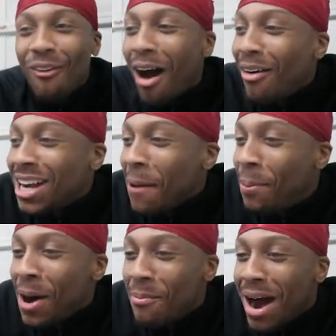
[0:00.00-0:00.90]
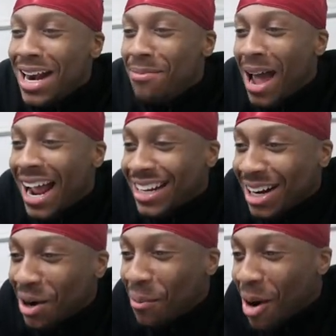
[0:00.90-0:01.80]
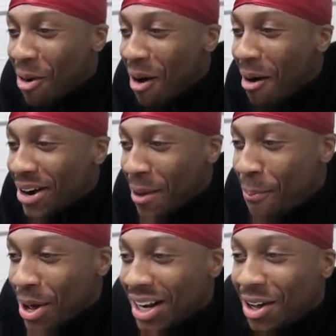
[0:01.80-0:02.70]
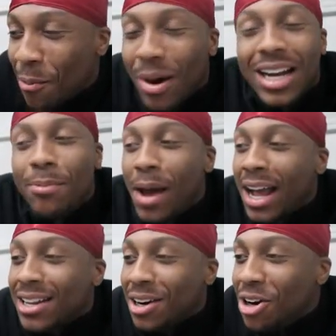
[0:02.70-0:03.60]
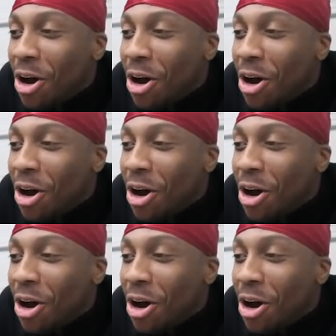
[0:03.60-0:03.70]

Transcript: Why would they put Buddy back there, bro? Why would they put little Buddy back there